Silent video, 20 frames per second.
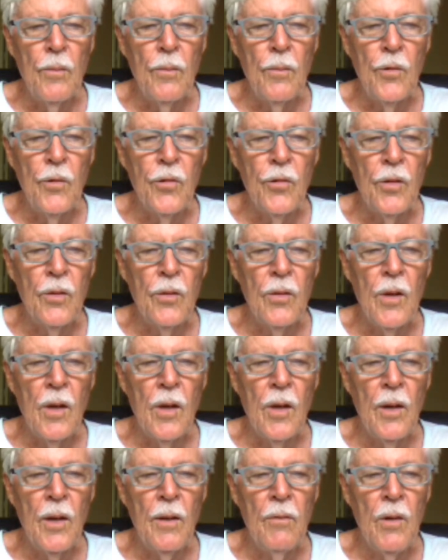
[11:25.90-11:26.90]
I
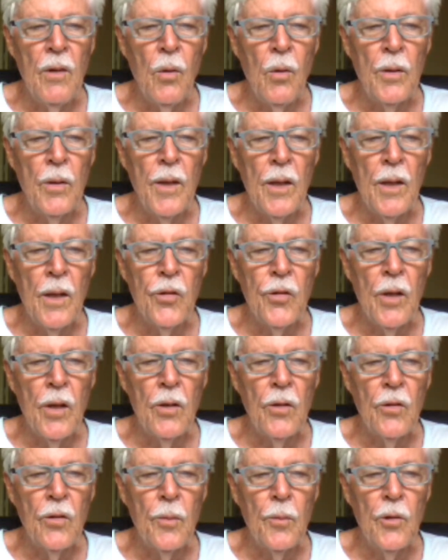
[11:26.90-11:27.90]
don't even know what that
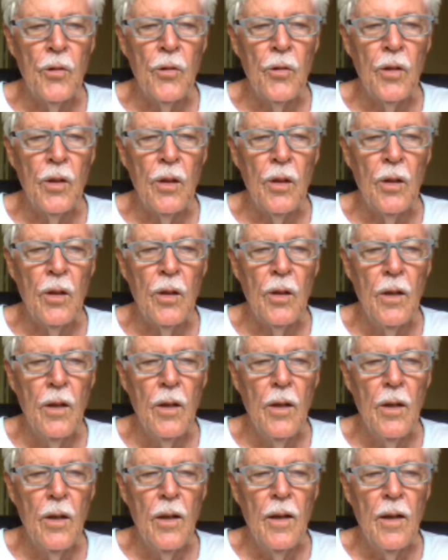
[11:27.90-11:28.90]
says. Let me see.
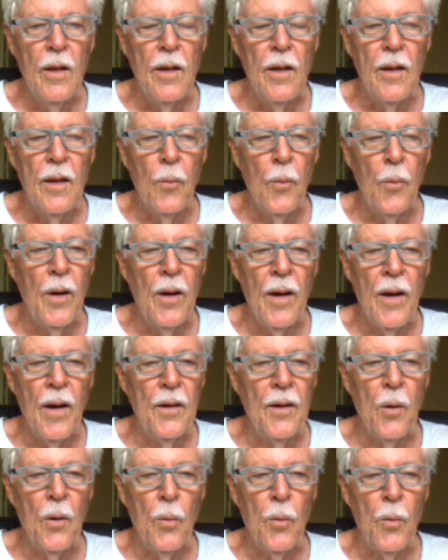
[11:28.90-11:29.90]
Well, I
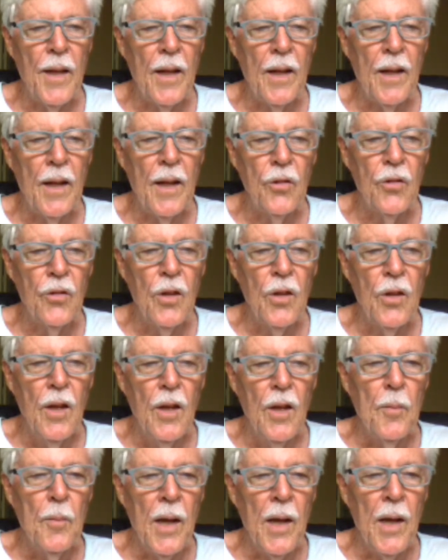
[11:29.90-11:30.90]
don't know what that is.
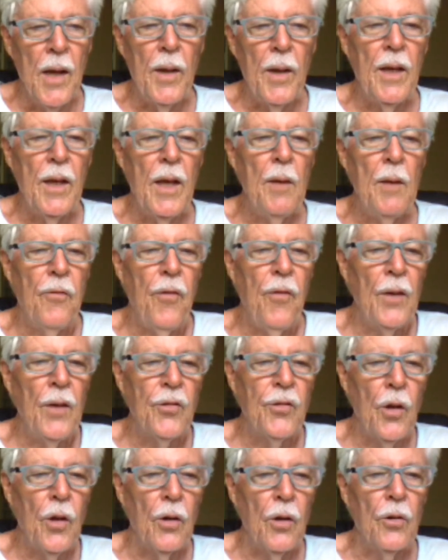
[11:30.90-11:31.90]
But anyway, he gave him
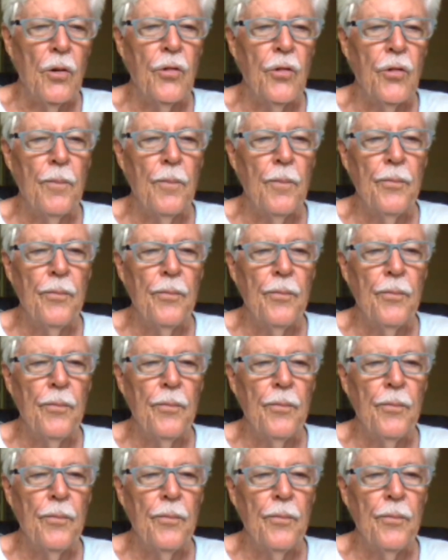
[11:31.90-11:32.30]
5 stars.